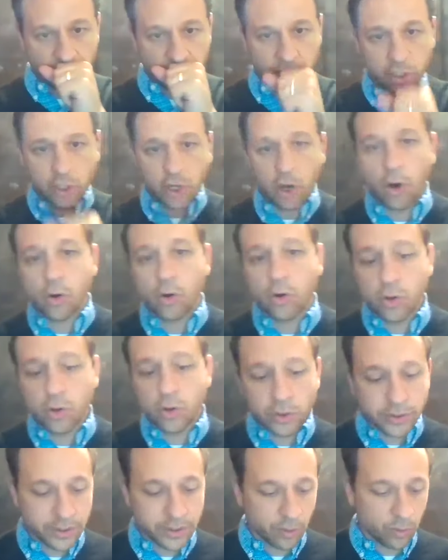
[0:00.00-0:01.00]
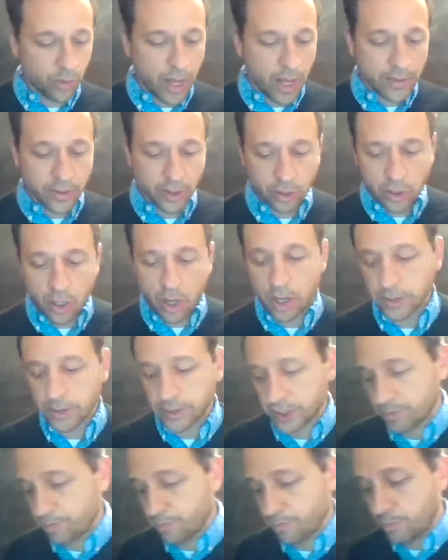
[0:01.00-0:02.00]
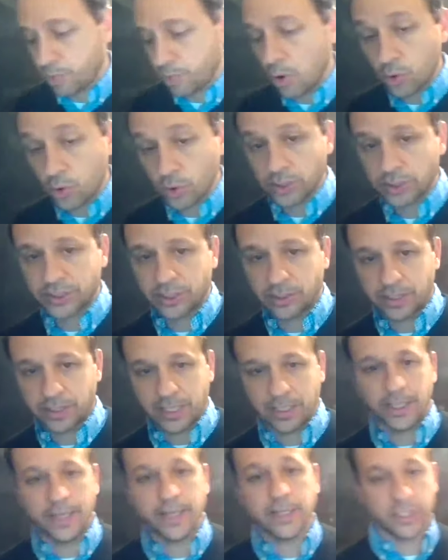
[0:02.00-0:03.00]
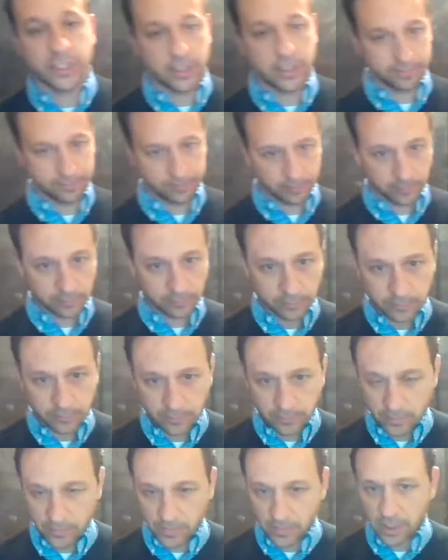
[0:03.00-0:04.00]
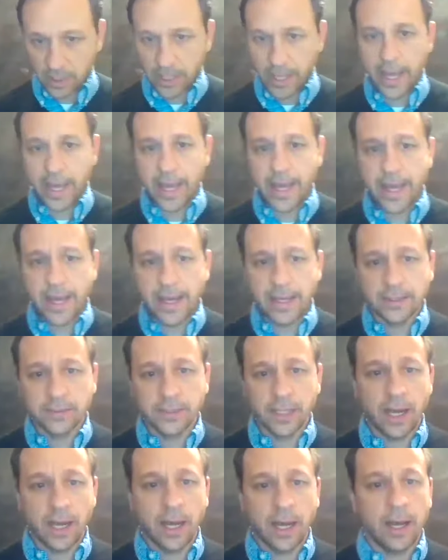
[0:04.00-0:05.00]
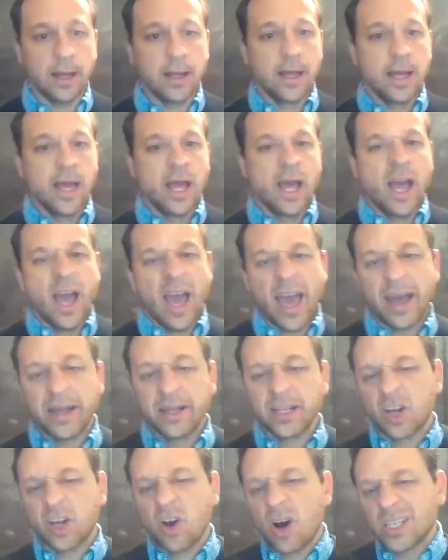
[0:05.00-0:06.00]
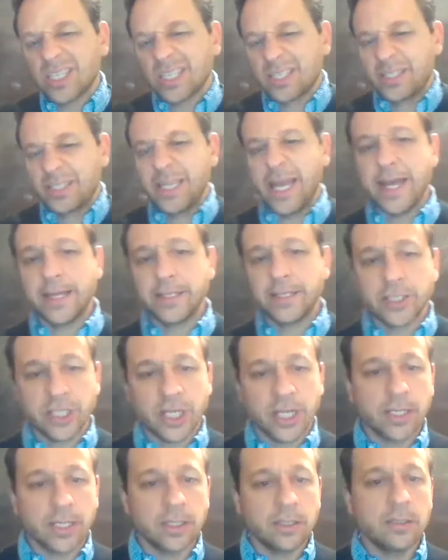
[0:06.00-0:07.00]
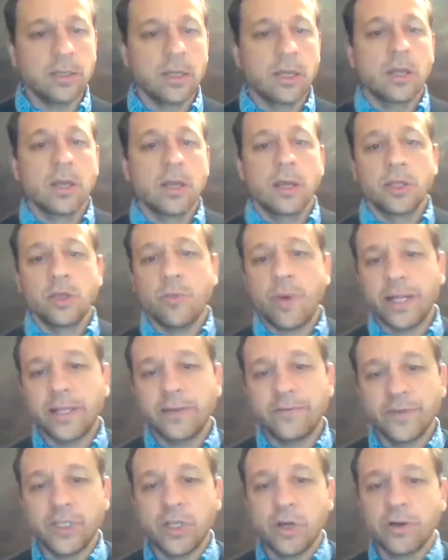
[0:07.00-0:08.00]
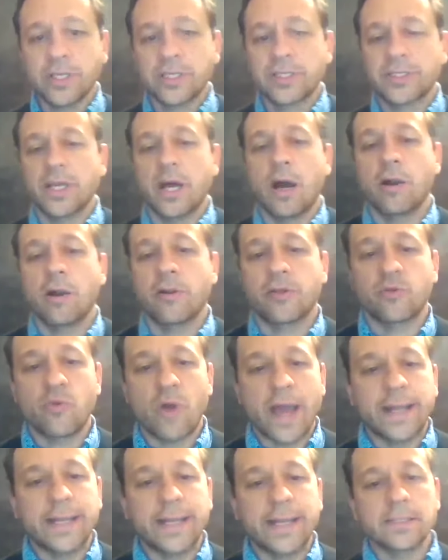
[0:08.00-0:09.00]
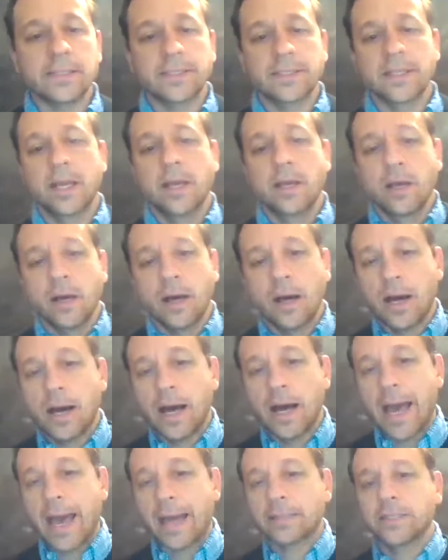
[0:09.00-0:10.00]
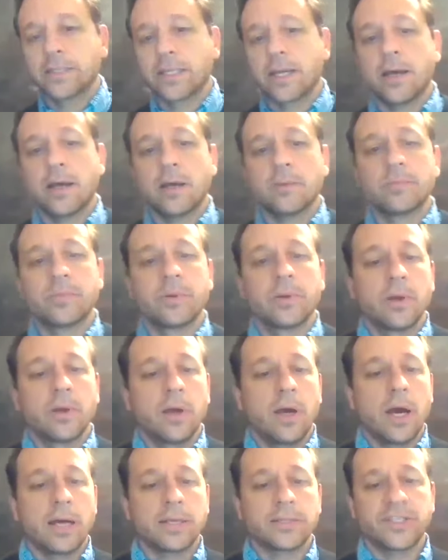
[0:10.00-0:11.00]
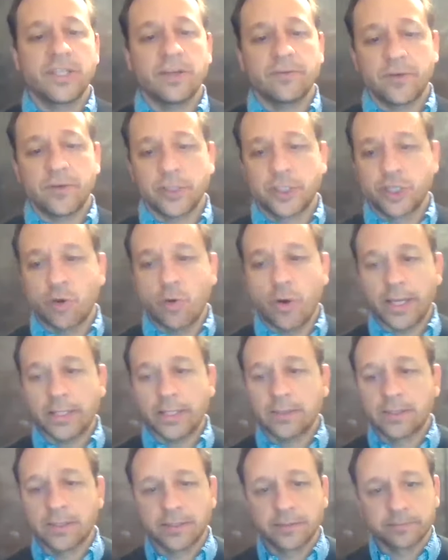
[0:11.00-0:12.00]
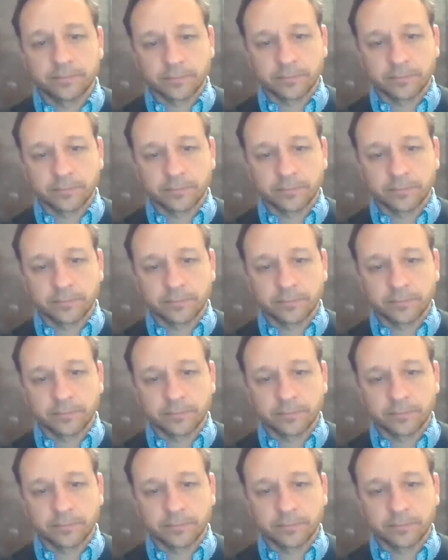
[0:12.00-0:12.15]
Cold weather causes poor circulation and it causes tension. You might even notice arthritis acting up, stiffer joints.